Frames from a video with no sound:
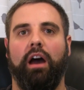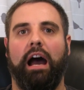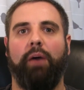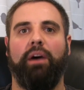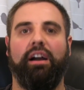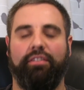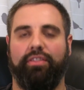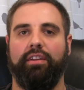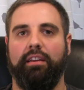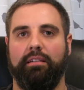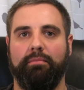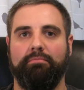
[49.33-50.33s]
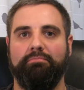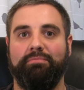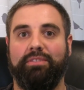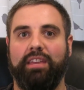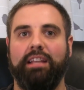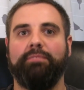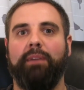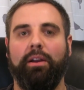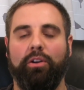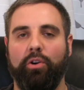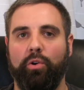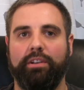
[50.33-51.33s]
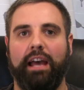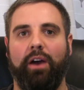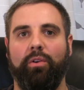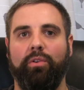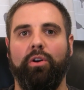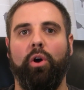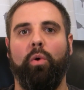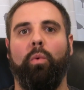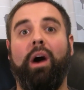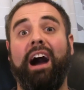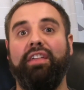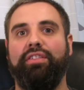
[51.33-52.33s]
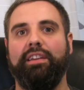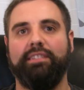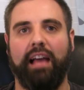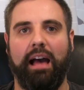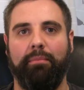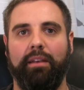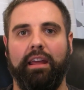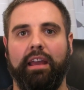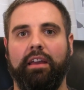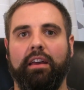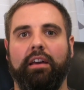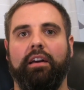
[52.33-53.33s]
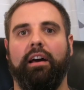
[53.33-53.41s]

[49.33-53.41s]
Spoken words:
how I think things might go down, why things are happening.